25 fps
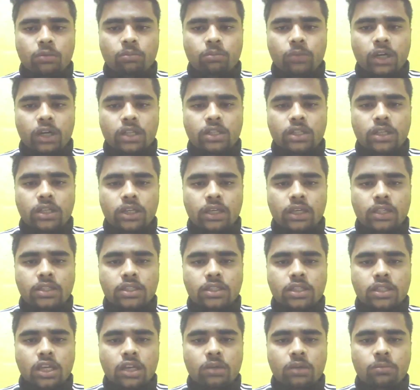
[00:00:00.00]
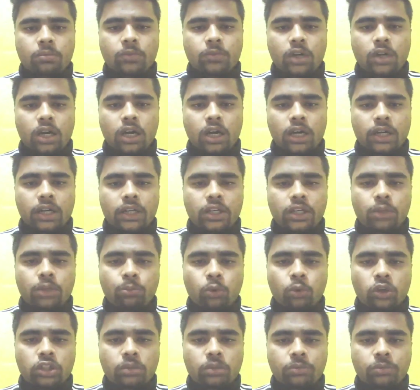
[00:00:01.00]
by the enzyme RNA
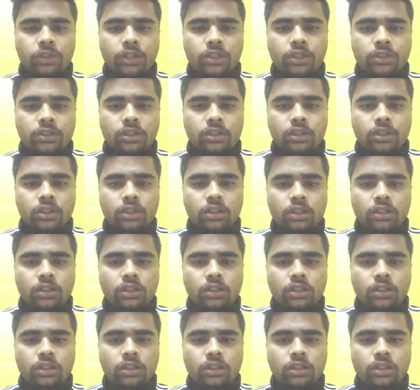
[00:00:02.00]
polymerase.